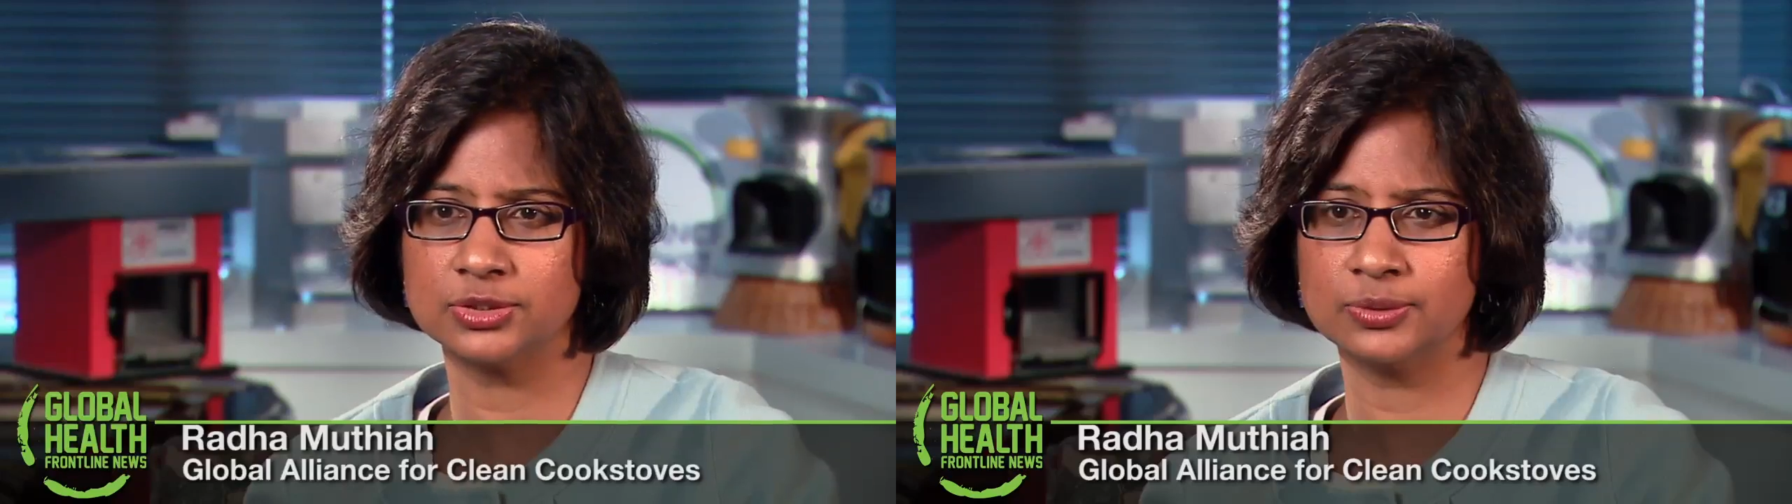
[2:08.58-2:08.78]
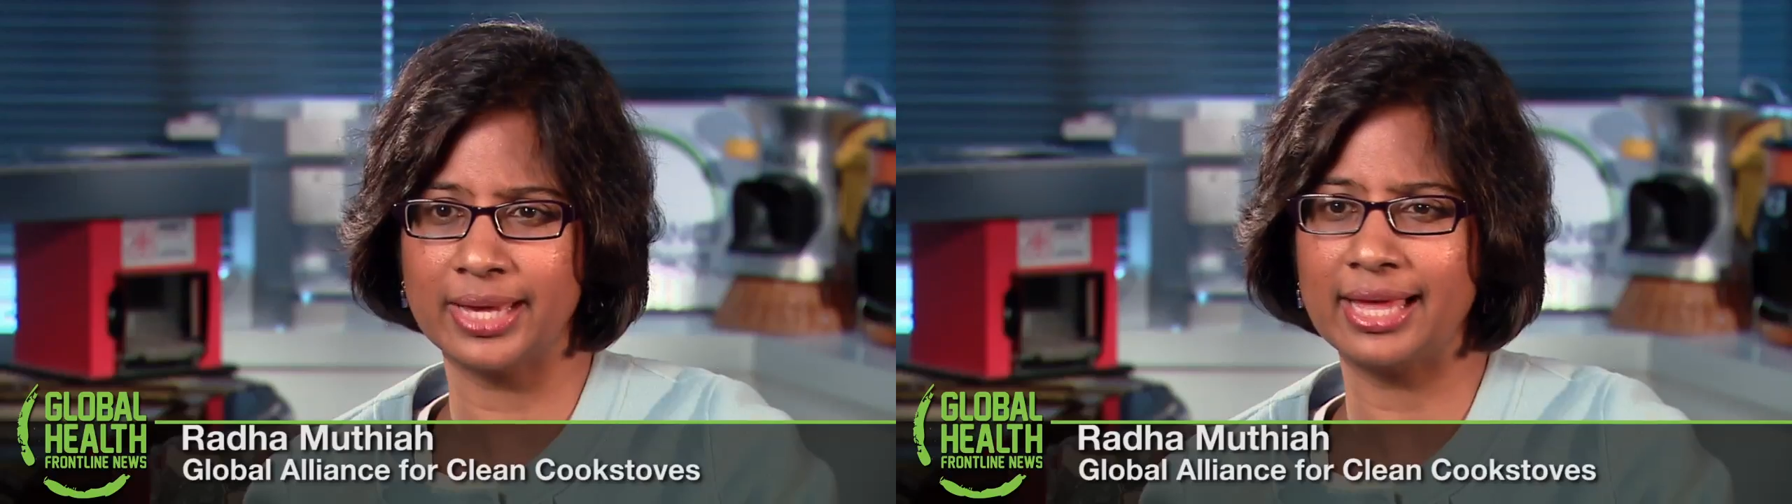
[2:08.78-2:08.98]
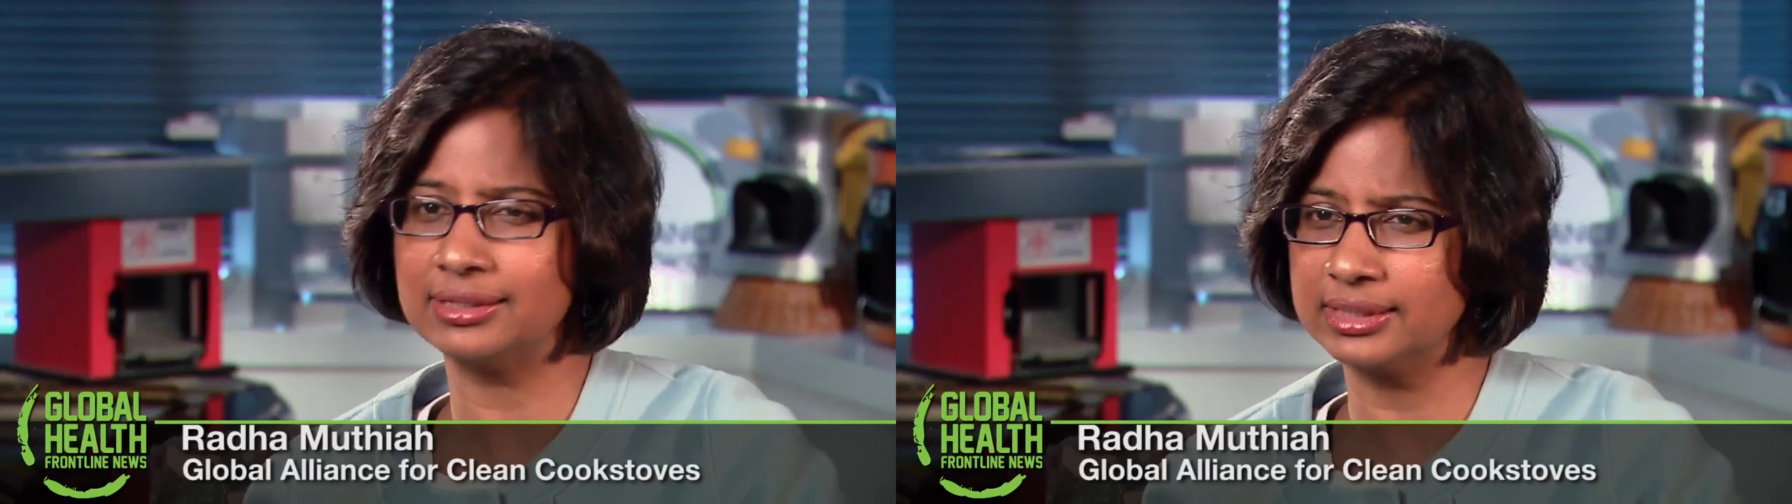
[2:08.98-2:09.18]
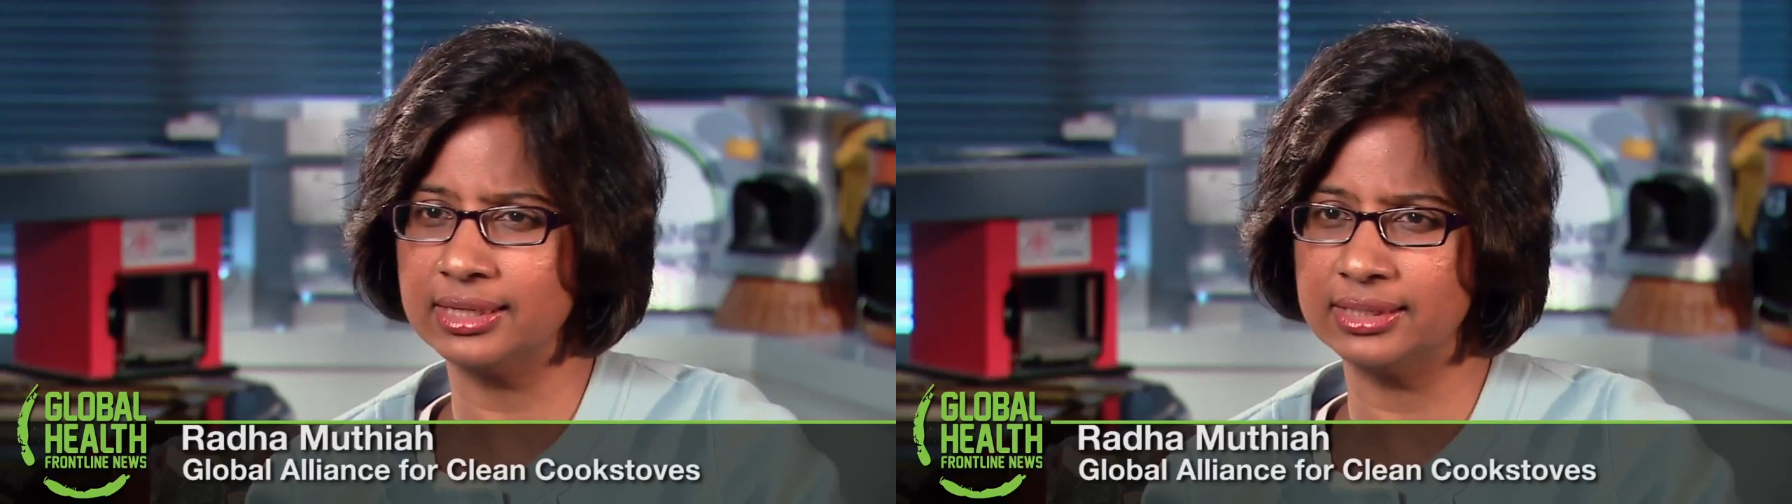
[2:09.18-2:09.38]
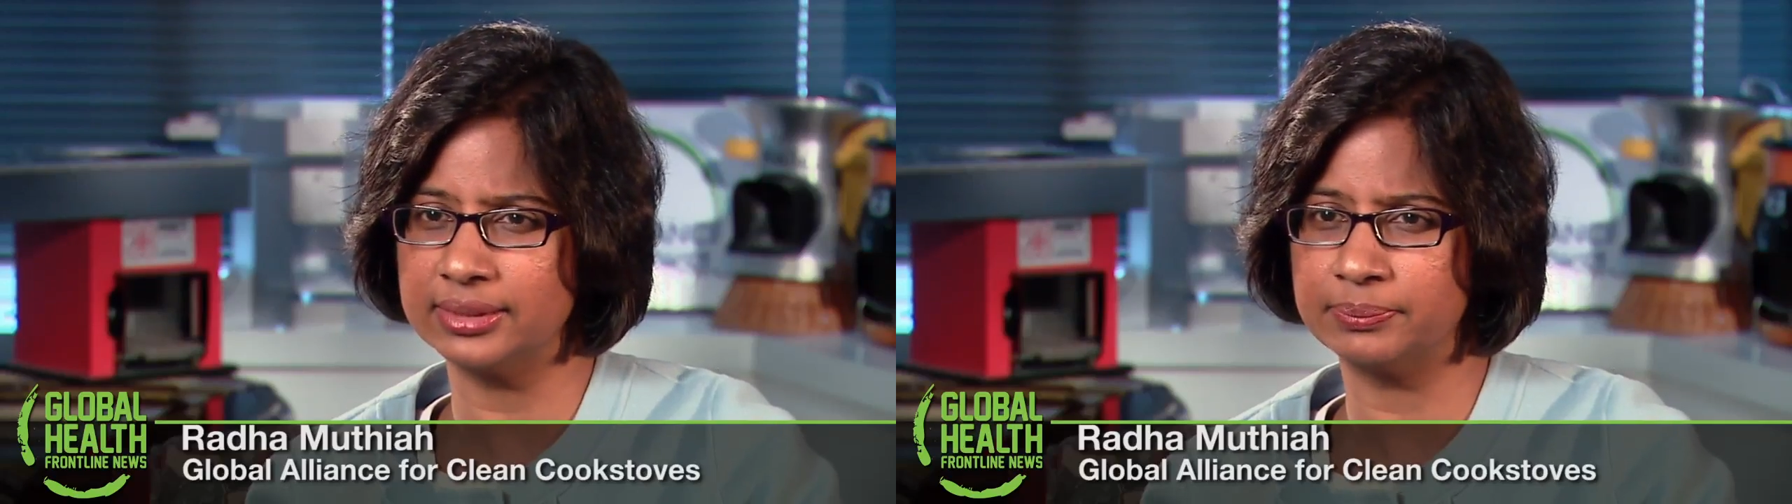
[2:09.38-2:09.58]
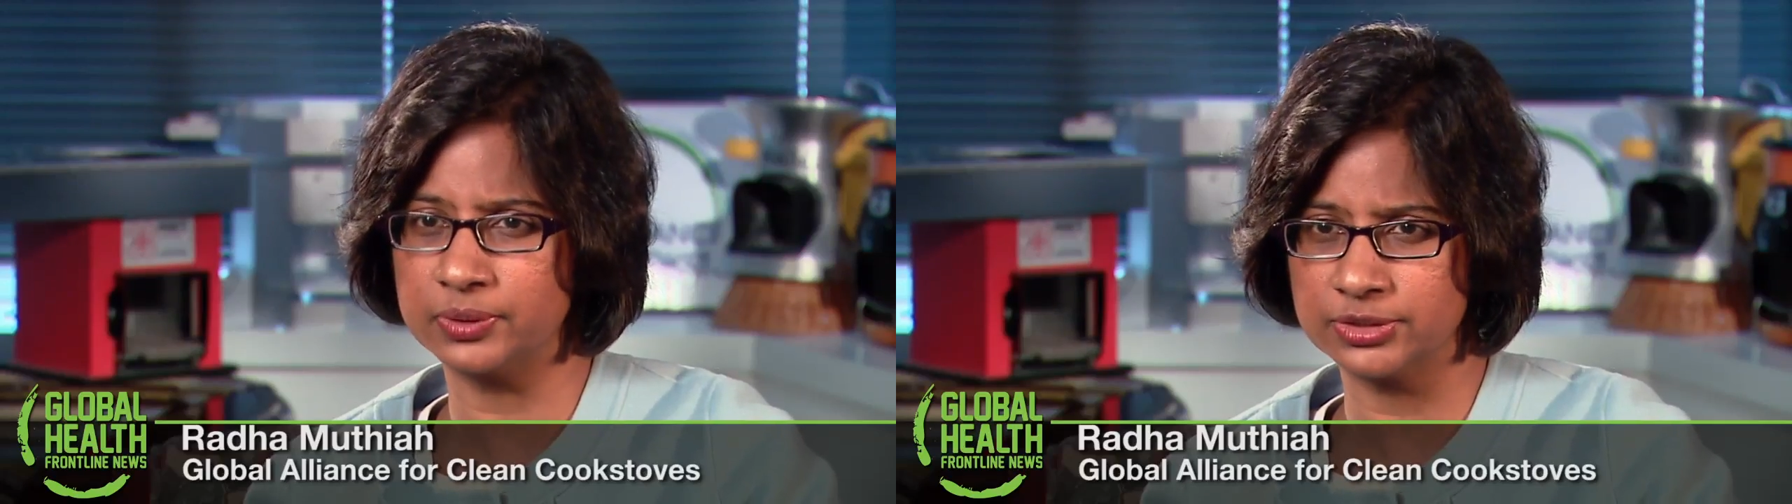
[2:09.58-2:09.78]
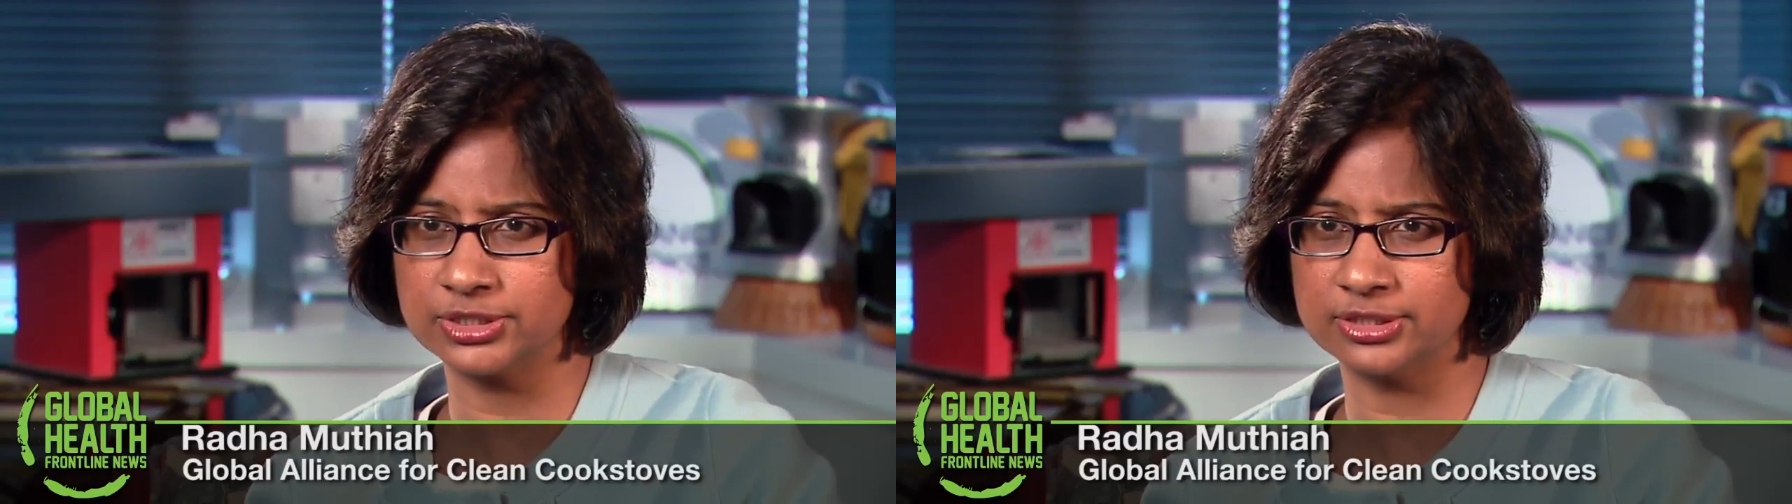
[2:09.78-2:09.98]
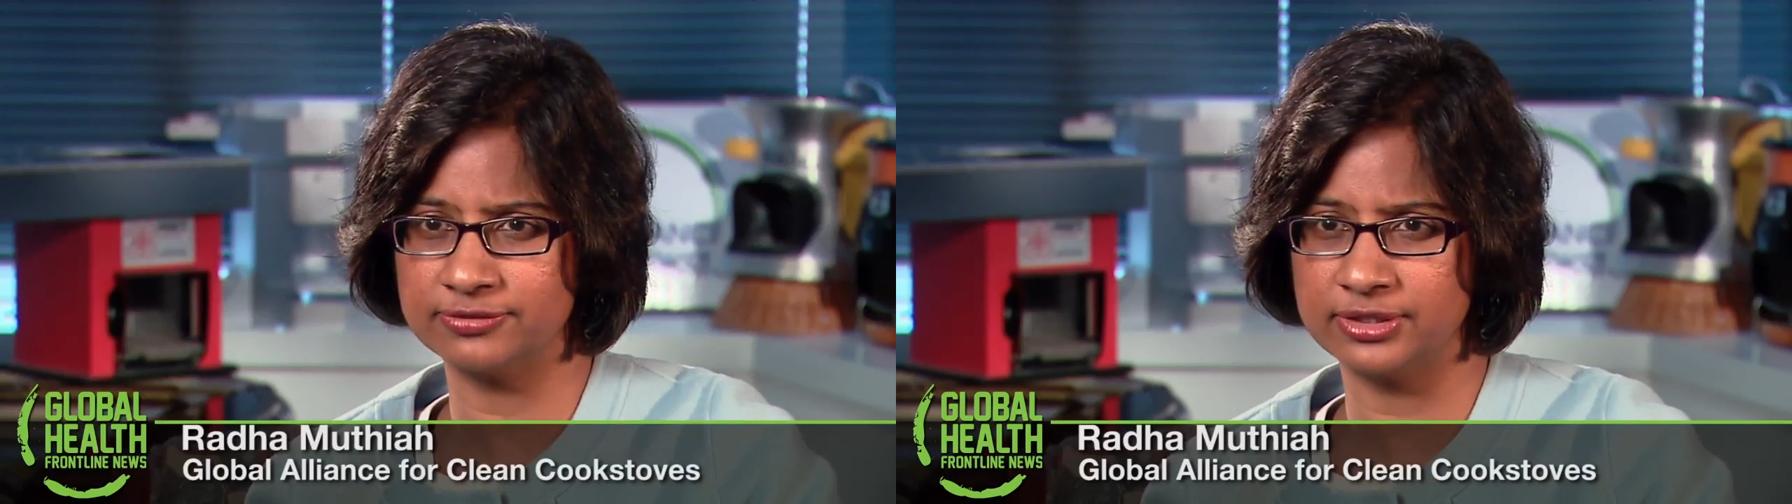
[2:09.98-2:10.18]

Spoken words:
to allocate a portion